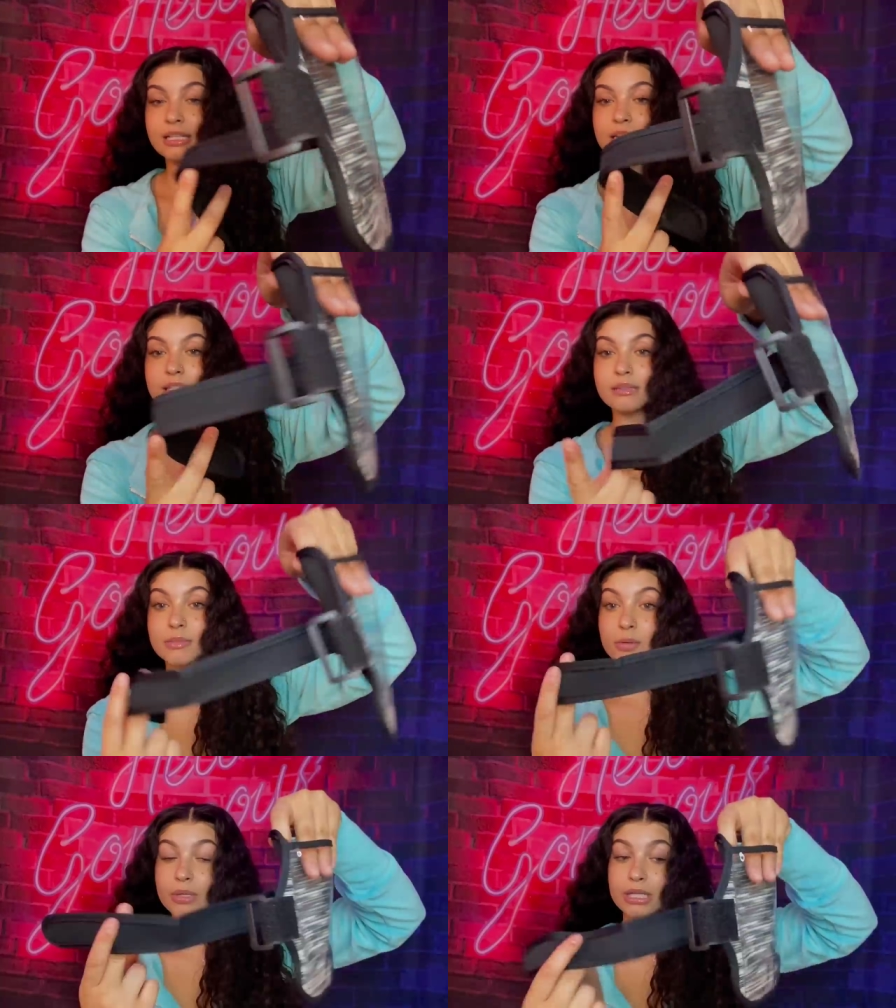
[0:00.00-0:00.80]
it to
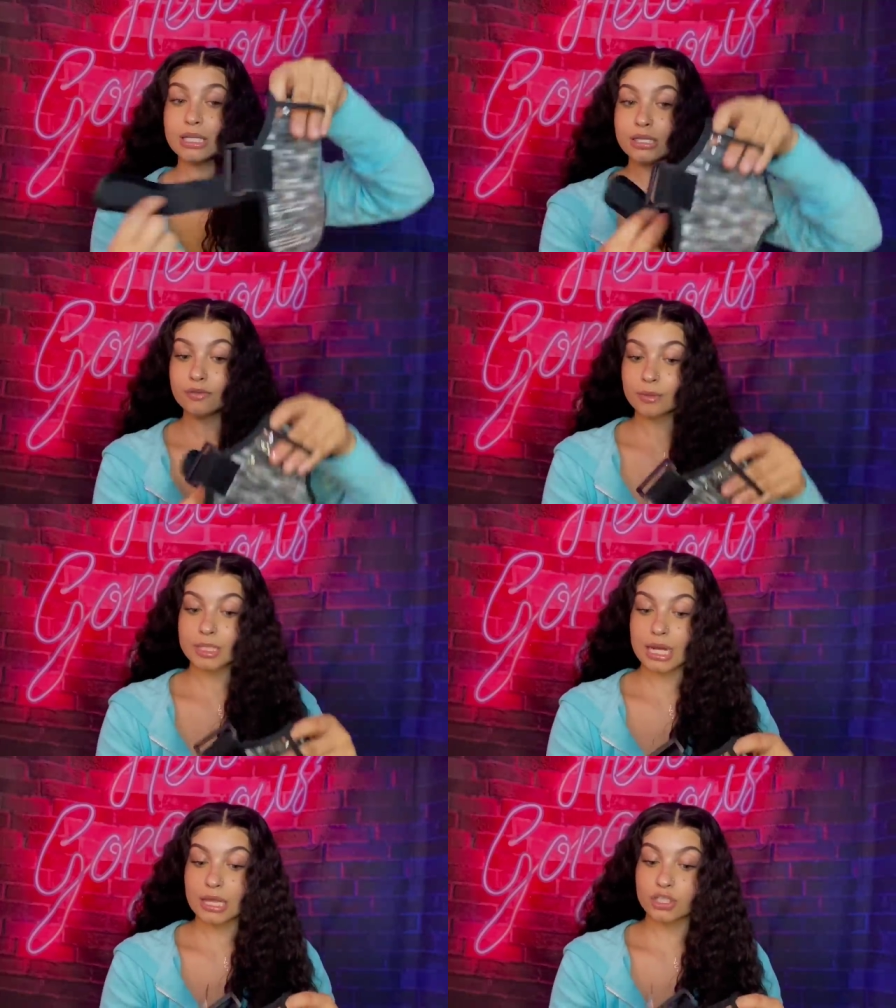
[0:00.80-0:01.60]
me with this from the
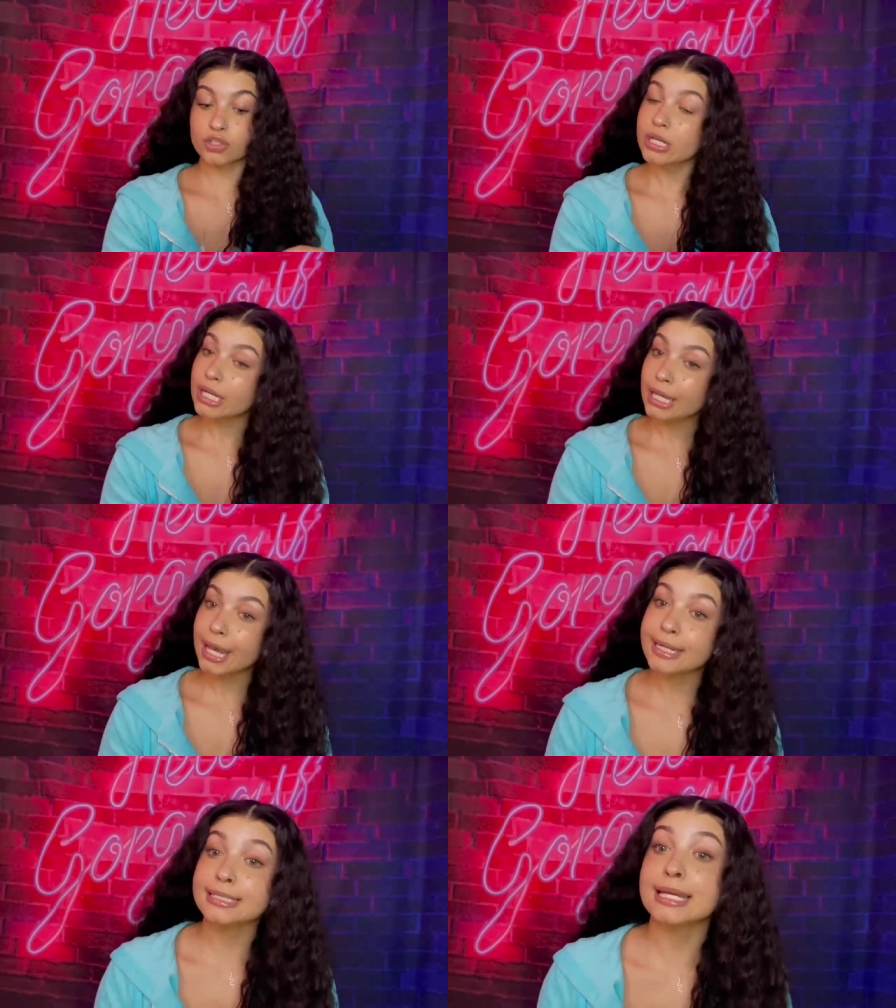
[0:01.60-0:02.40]
dollar tree
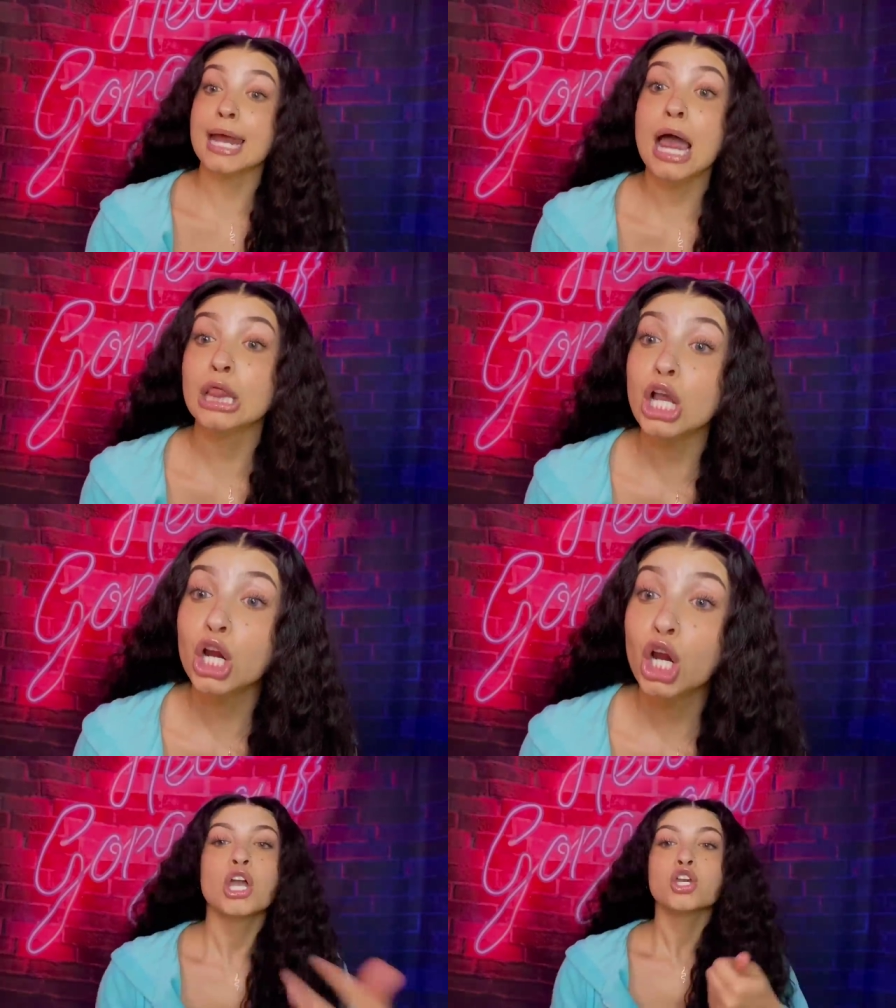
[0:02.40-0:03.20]
and it's a dollar
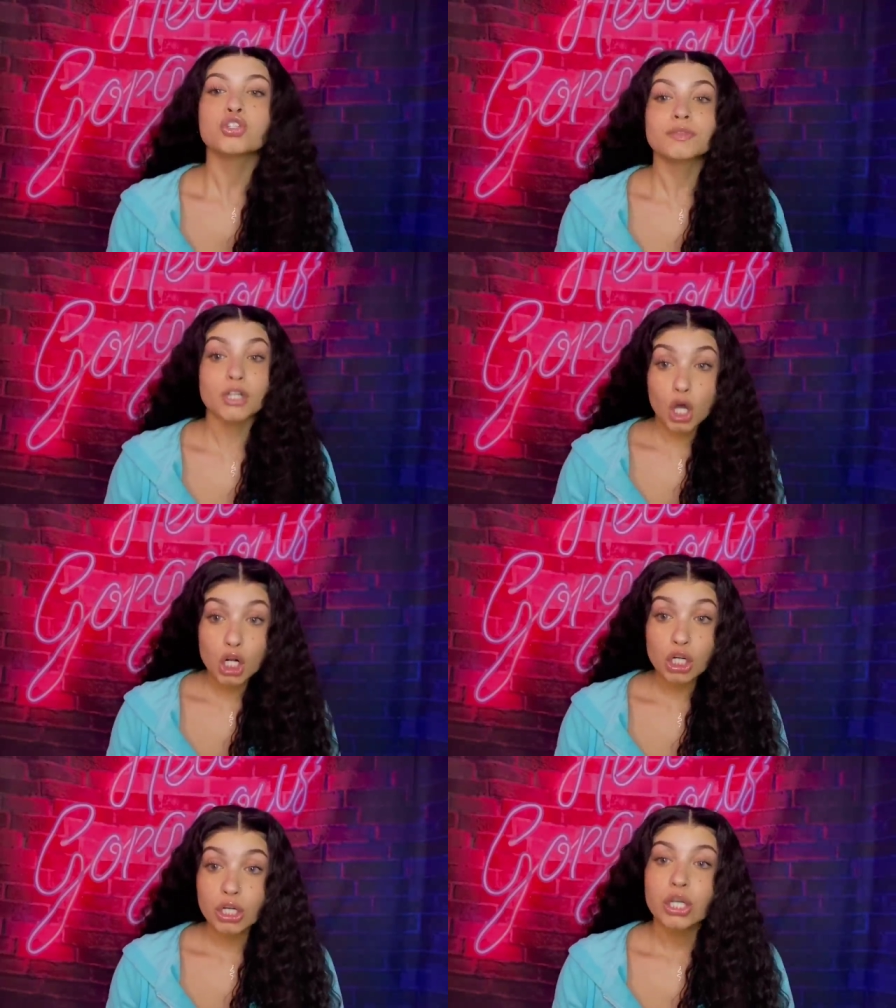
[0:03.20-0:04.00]
give it all